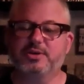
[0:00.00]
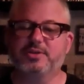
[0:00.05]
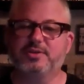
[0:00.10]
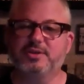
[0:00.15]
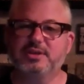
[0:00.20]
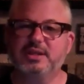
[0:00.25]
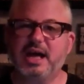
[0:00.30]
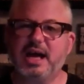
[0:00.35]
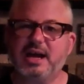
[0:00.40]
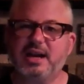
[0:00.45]
There are
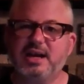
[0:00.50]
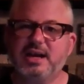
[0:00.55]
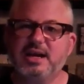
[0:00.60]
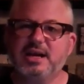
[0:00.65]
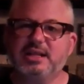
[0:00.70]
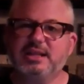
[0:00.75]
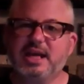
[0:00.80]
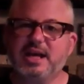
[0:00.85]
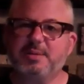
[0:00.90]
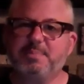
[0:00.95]
a lot
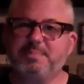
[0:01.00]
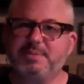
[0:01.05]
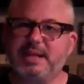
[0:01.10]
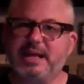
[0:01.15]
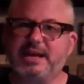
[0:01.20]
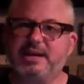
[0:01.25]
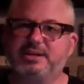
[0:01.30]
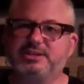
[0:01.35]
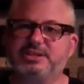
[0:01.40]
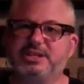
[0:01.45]
of
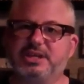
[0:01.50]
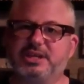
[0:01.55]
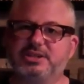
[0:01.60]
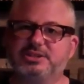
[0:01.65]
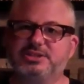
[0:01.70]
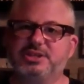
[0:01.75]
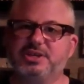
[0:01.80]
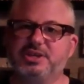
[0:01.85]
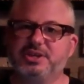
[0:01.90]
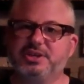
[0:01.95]
players here,
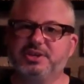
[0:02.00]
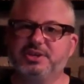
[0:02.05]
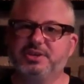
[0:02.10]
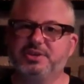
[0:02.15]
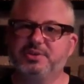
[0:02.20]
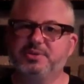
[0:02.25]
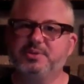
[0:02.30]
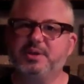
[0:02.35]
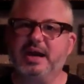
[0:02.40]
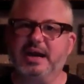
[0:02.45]
so
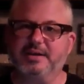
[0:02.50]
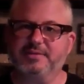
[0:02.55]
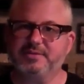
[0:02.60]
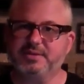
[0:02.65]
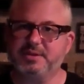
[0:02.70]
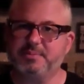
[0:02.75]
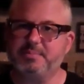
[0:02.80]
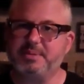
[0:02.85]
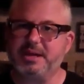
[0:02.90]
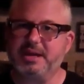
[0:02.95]
you have
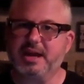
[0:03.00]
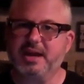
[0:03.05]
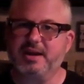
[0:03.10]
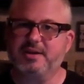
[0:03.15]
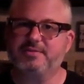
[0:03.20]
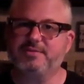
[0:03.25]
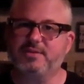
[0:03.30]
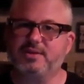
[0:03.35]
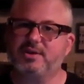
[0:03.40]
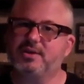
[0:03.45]
to be
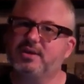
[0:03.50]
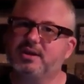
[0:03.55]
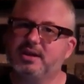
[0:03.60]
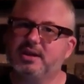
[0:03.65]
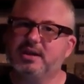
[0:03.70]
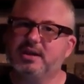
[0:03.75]
careful